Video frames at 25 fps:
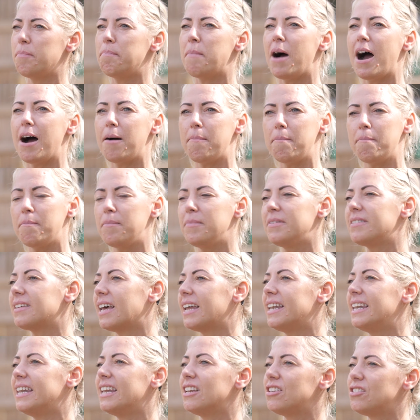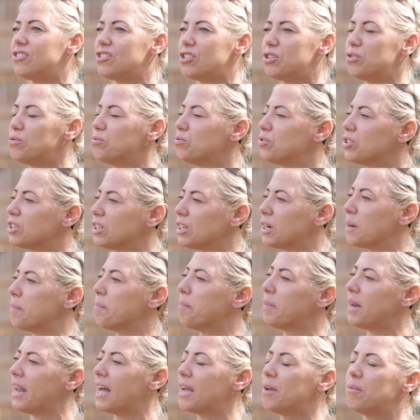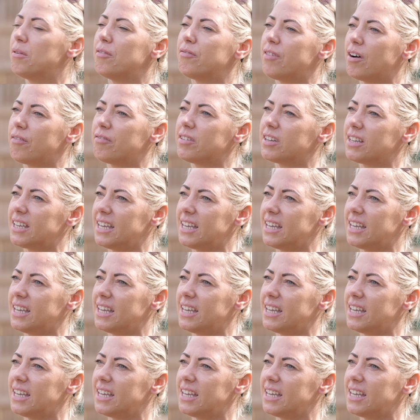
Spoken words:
mums and the children can play with other